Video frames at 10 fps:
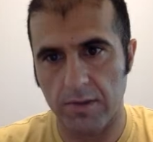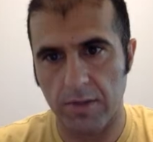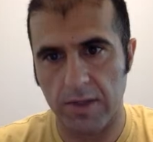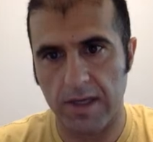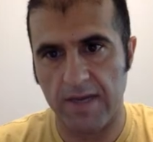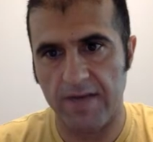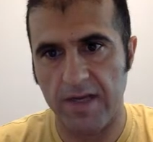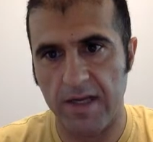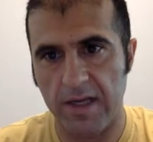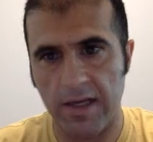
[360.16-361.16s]
we're going to have an
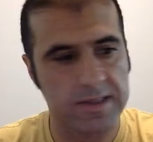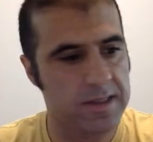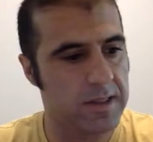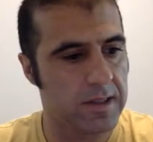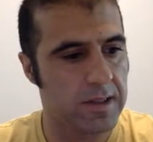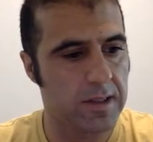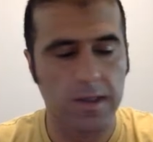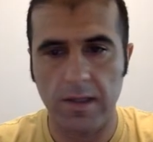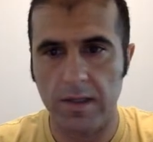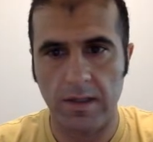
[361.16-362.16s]
init
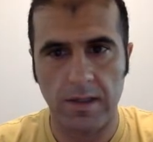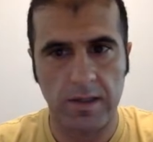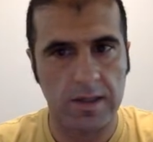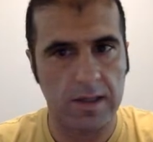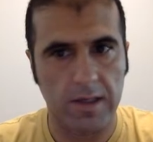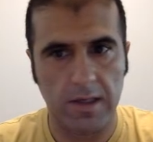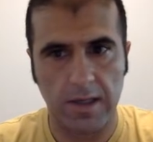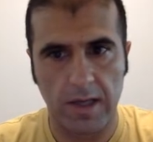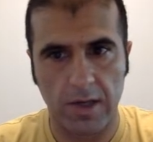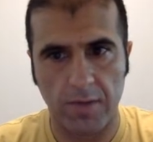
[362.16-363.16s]
init
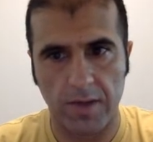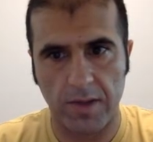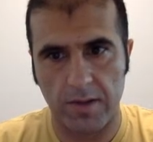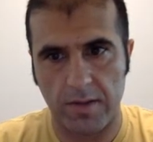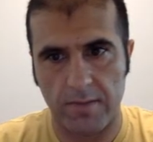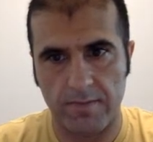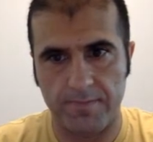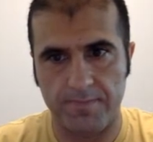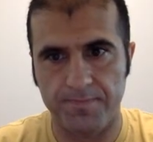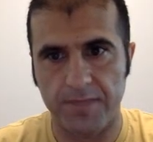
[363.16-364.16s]
cache method.
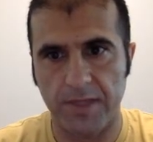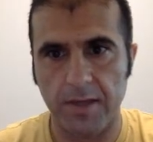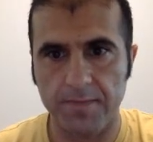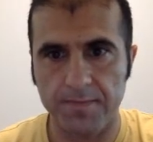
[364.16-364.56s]
Okay.